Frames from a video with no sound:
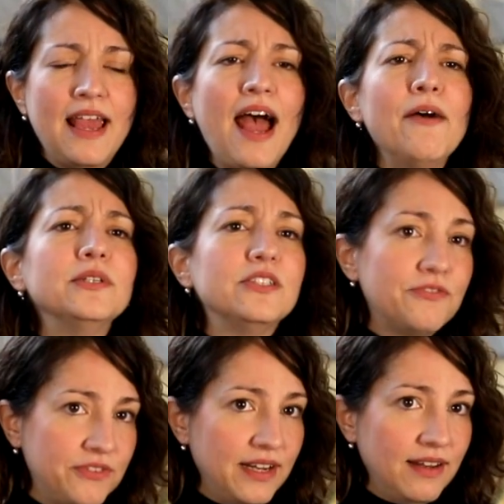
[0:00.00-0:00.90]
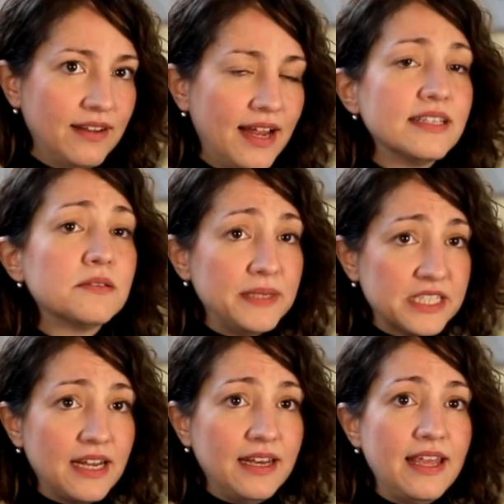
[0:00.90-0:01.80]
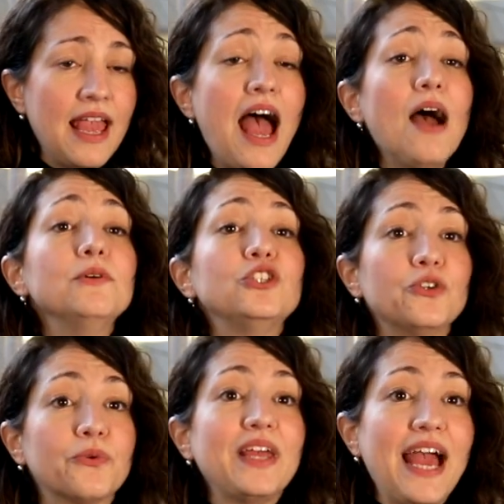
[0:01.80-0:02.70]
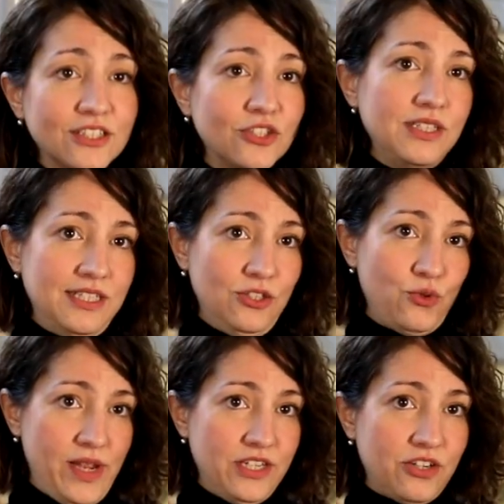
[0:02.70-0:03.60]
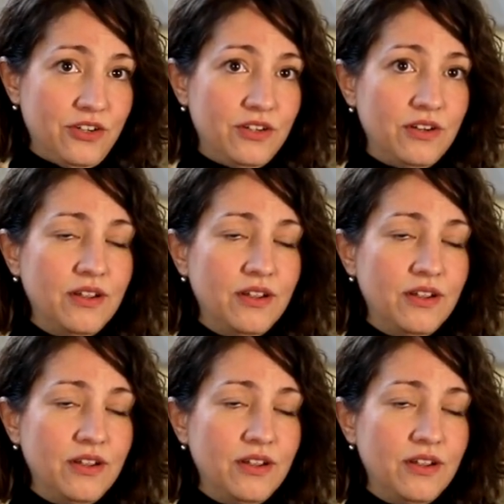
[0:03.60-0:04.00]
How would you feel? And especially, how would you react to this situation?